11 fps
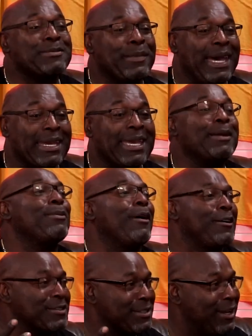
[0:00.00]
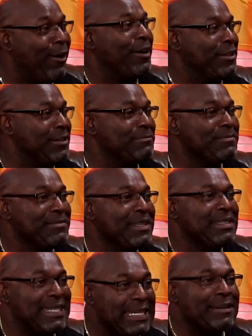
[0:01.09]
Iceman King Parsons on
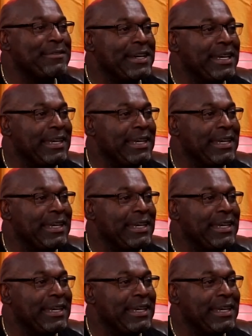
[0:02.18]
TV.